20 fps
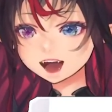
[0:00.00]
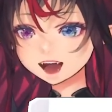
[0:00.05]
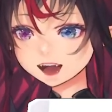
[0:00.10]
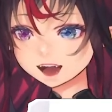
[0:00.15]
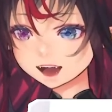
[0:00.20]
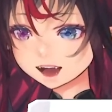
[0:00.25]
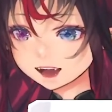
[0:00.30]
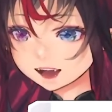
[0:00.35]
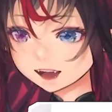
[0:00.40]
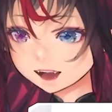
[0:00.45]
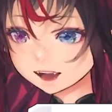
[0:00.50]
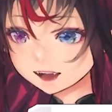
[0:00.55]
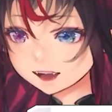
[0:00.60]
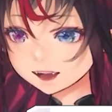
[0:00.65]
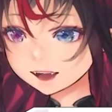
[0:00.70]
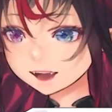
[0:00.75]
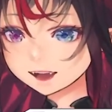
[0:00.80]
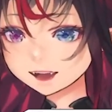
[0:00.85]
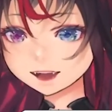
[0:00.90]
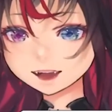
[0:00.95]
Ah
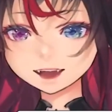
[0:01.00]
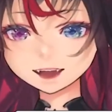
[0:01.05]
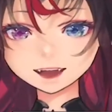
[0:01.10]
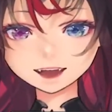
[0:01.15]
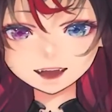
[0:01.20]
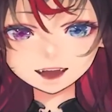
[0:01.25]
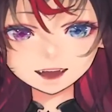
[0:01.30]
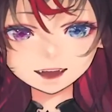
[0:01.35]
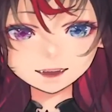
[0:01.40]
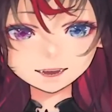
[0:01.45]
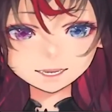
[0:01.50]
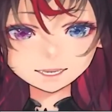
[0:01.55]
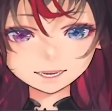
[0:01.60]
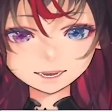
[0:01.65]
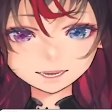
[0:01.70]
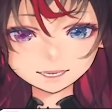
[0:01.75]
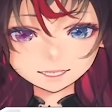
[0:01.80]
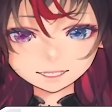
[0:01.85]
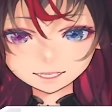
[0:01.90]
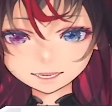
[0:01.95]
ha ha ha
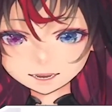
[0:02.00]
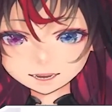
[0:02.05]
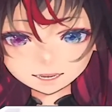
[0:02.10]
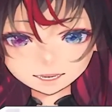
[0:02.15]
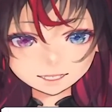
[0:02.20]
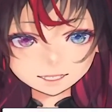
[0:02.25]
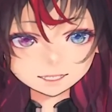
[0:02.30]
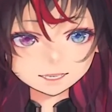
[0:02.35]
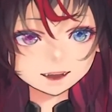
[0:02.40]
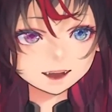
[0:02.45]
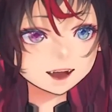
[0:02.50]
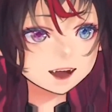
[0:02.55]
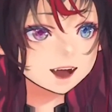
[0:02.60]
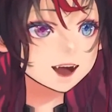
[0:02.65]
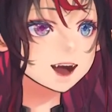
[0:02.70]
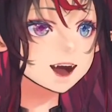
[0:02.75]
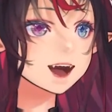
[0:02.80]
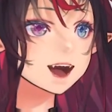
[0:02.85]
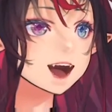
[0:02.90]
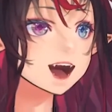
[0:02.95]
ha ha
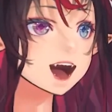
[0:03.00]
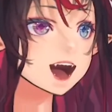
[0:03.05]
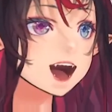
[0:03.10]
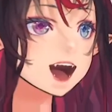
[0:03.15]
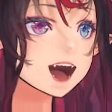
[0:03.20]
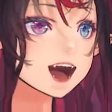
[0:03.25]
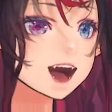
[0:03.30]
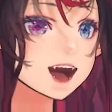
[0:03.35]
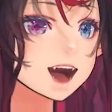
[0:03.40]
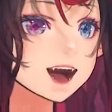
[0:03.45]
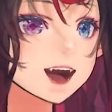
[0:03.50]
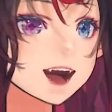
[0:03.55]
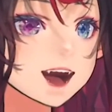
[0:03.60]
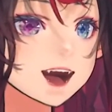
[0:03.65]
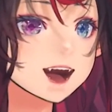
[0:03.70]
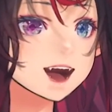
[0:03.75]
ha.